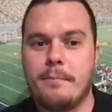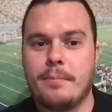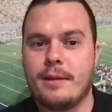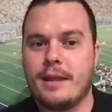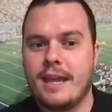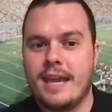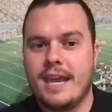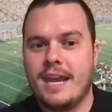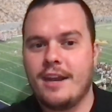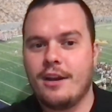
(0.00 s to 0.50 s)

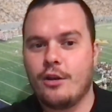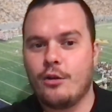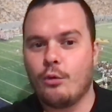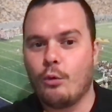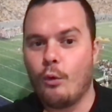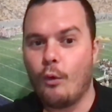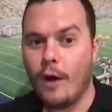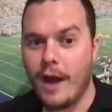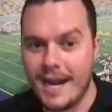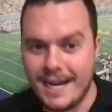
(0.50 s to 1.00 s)
played
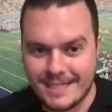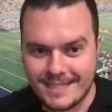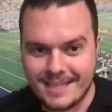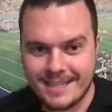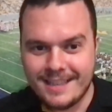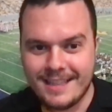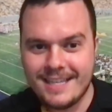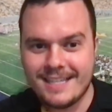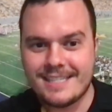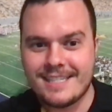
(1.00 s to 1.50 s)
great
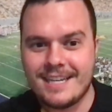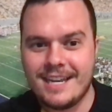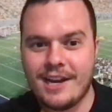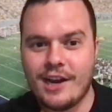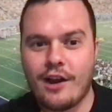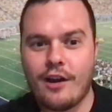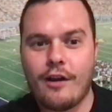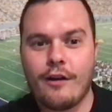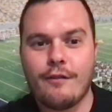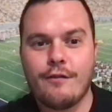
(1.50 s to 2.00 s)
this
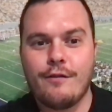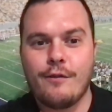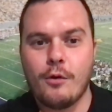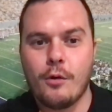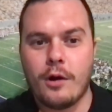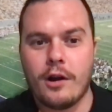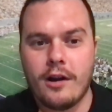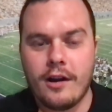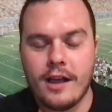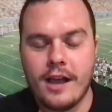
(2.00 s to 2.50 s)
year
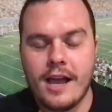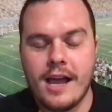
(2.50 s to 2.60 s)
for